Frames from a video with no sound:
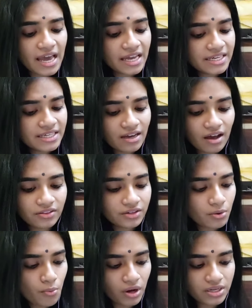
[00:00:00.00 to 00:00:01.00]
any
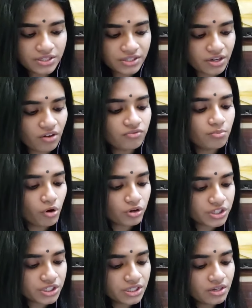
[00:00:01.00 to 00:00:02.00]
other quality of
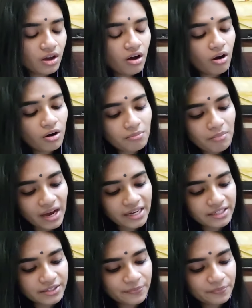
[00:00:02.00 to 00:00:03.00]
body or mind.